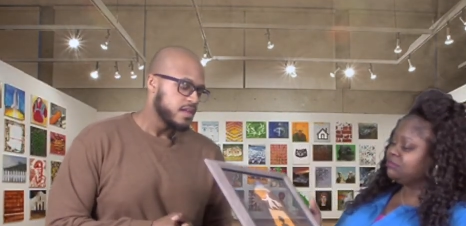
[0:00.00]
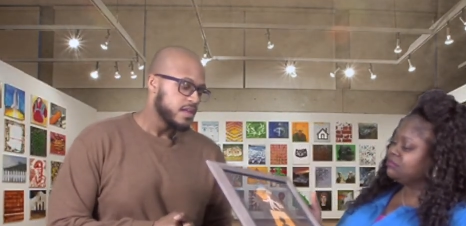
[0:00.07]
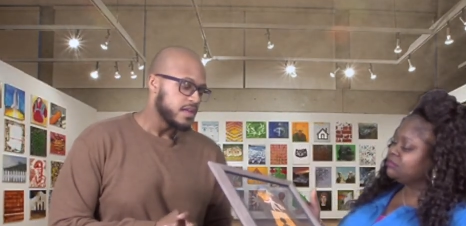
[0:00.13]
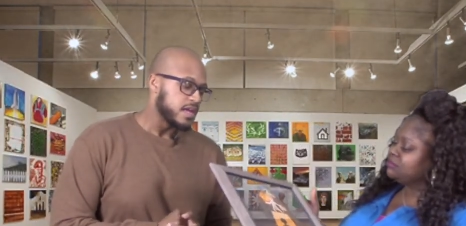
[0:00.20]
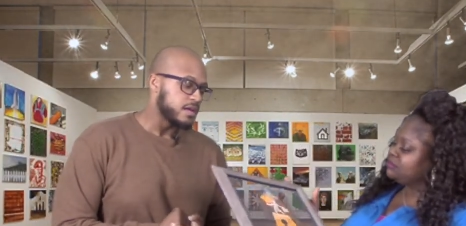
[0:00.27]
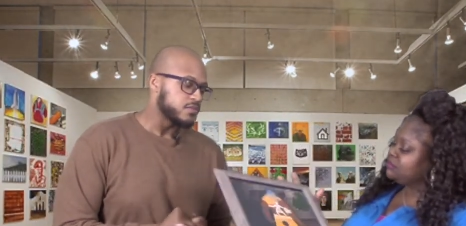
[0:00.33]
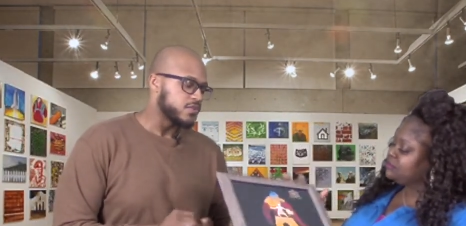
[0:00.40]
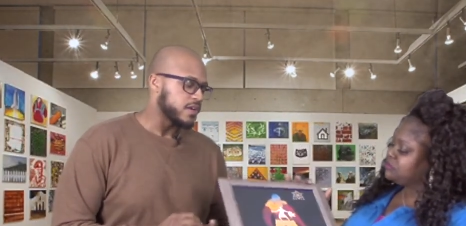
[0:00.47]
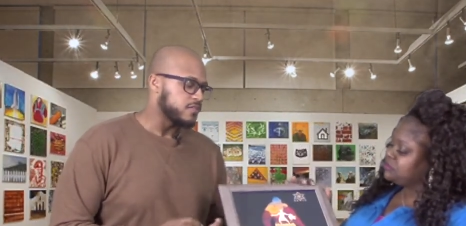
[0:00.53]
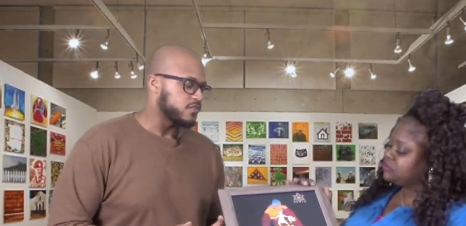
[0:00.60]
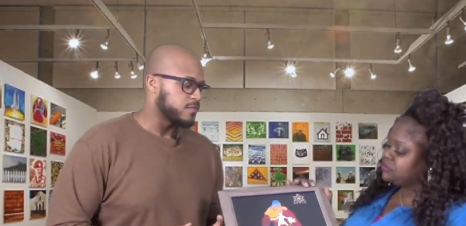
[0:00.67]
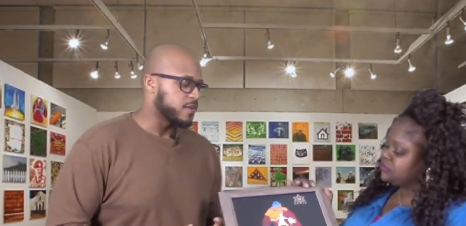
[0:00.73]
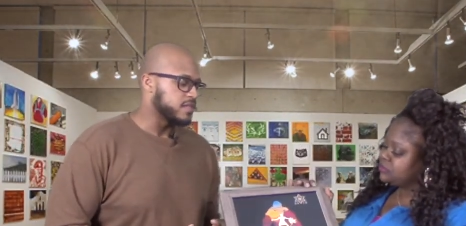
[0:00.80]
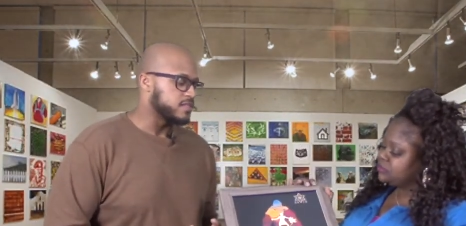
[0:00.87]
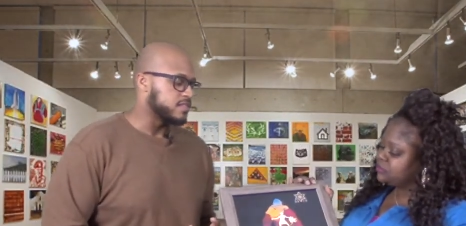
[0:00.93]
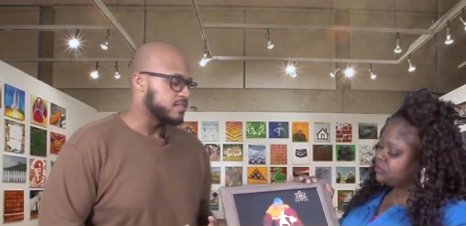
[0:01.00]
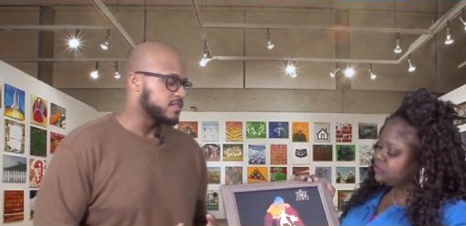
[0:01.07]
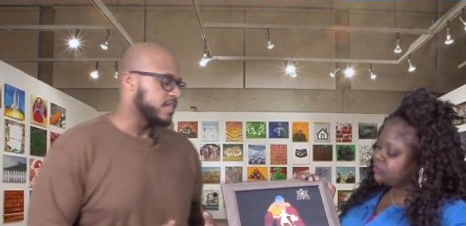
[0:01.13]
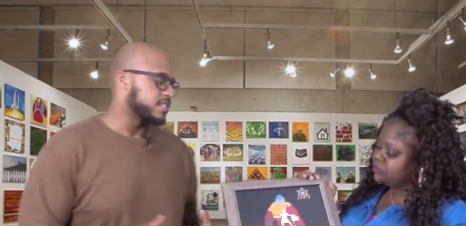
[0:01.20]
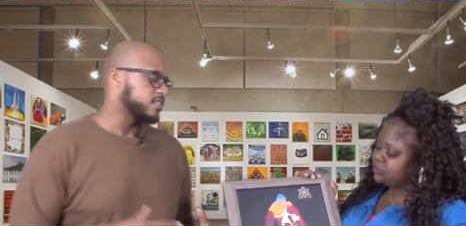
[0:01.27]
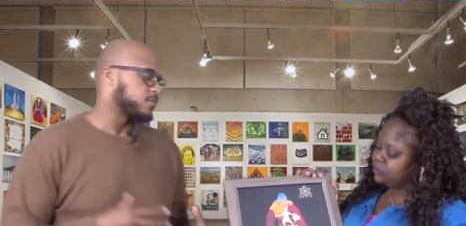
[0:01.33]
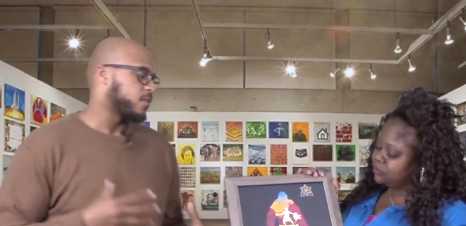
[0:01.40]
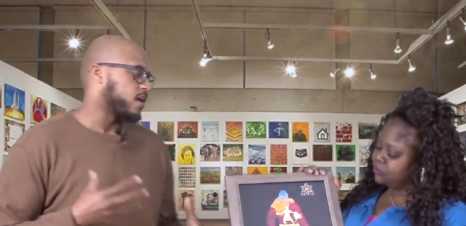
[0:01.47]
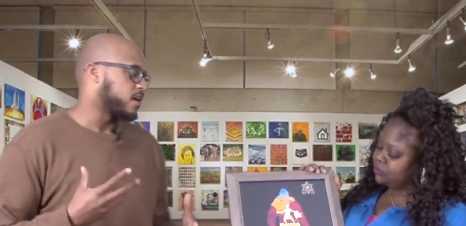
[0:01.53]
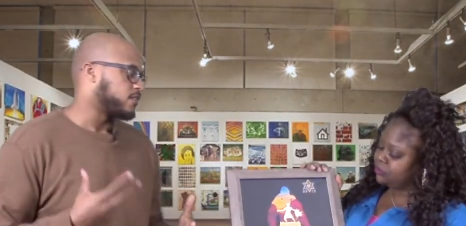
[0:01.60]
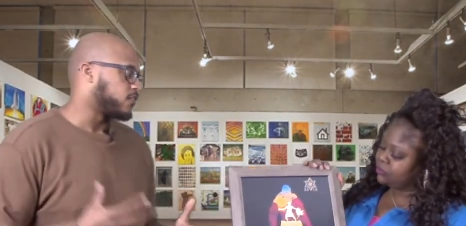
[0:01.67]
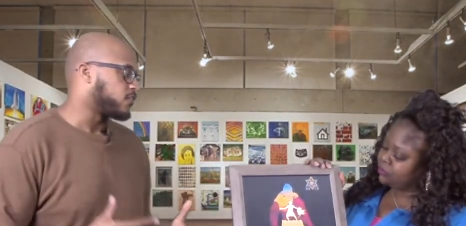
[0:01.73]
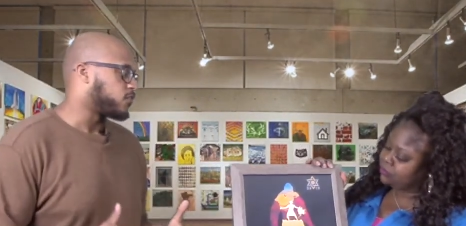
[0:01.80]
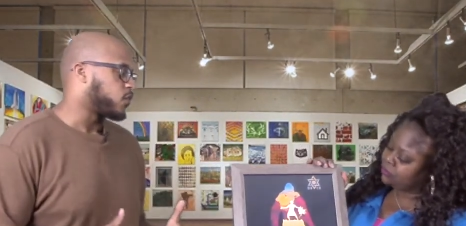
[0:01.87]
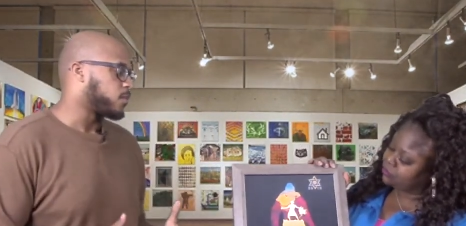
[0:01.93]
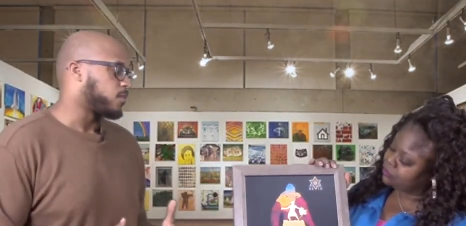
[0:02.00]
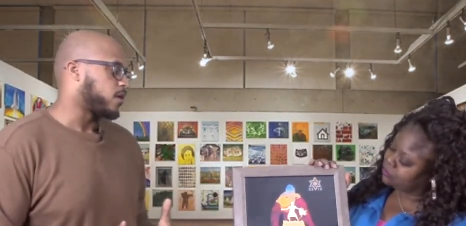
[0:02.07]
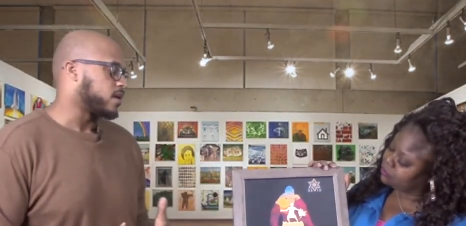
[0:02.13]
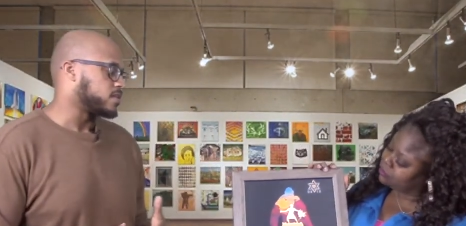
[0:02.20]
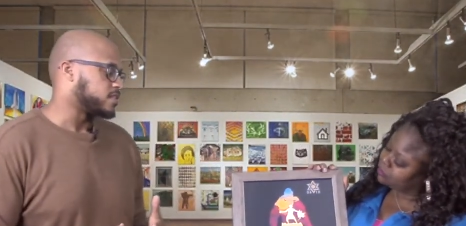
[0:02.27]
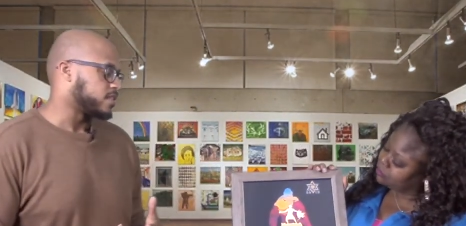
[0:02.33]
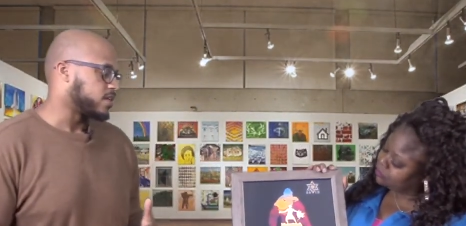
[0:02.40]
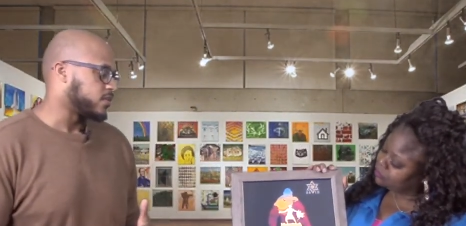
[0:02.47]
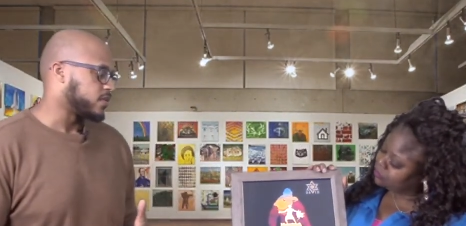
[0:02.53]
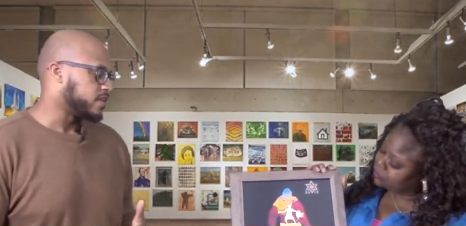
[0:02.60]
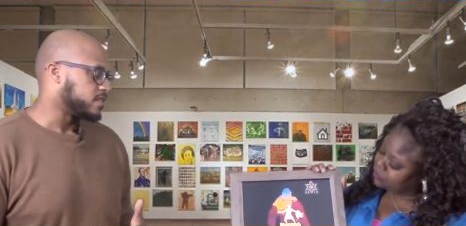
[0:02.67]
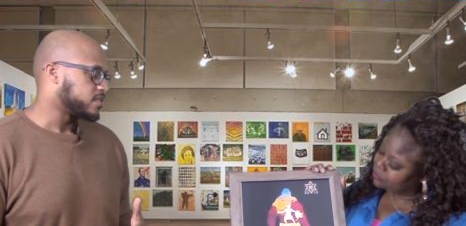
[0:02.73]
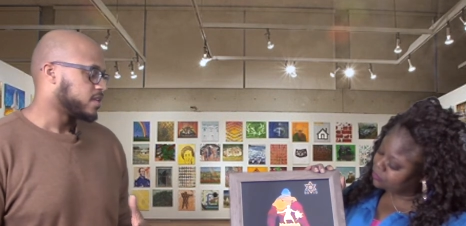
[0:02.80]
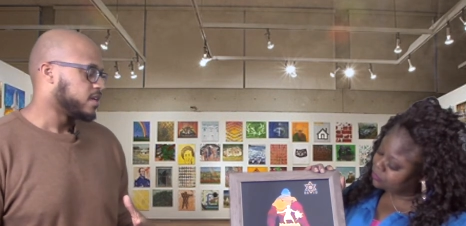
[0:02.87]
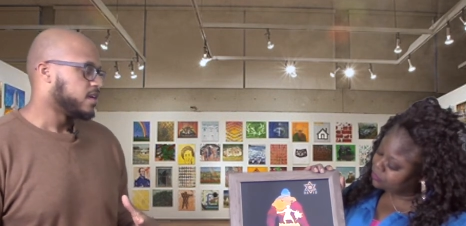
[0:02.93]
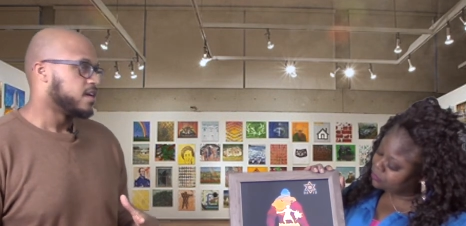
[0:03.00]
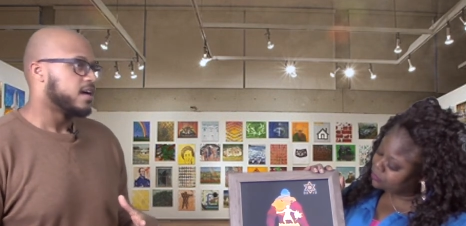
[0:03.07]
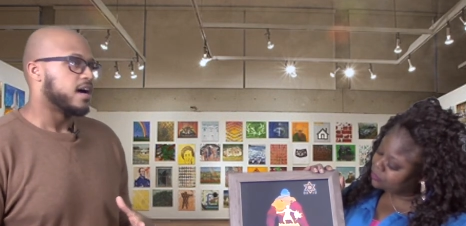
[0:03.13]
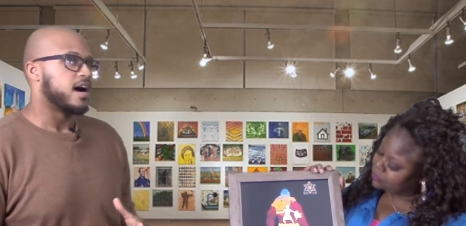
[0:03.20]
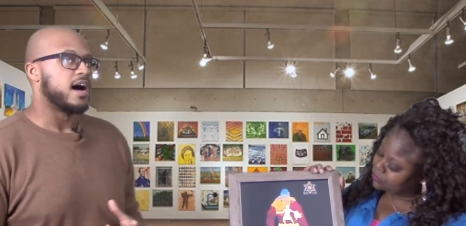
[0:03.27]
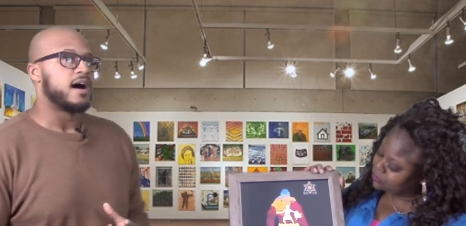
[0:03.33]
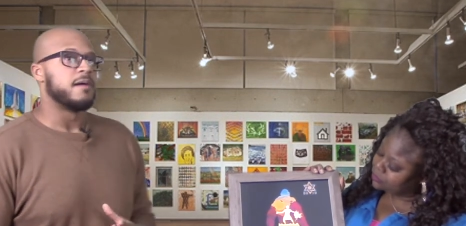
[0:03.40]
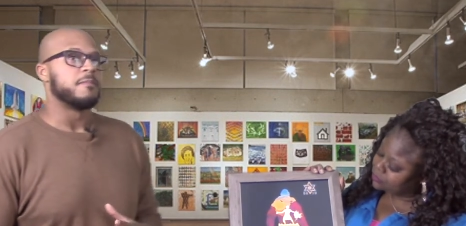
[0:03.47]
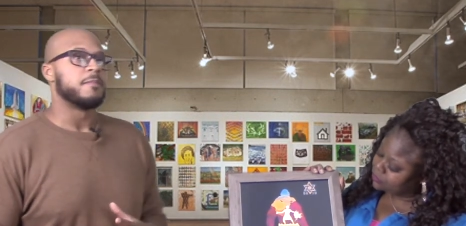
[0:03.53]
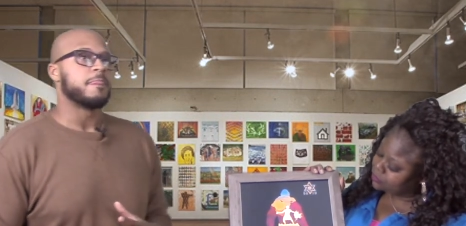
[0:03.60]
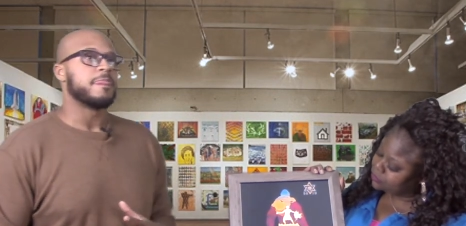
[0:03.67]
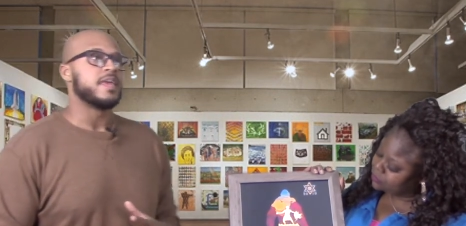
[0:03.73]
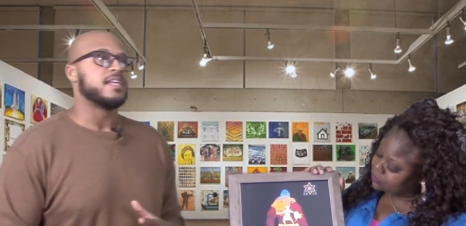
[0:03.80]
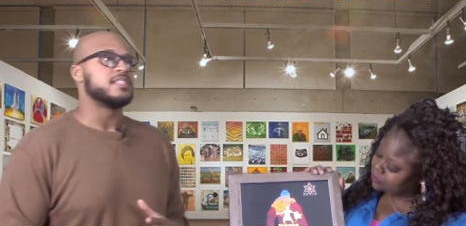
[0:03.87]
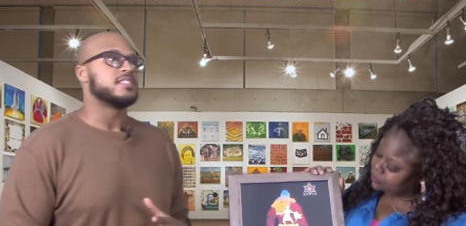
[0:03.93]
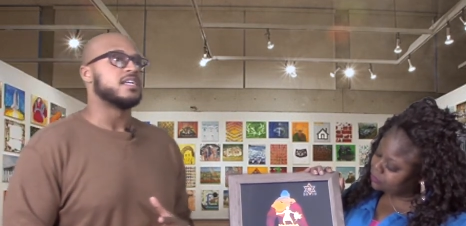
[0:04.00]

Speaker 1: Yeah, Transformation. This is actually part of a four-part series. Um, it's.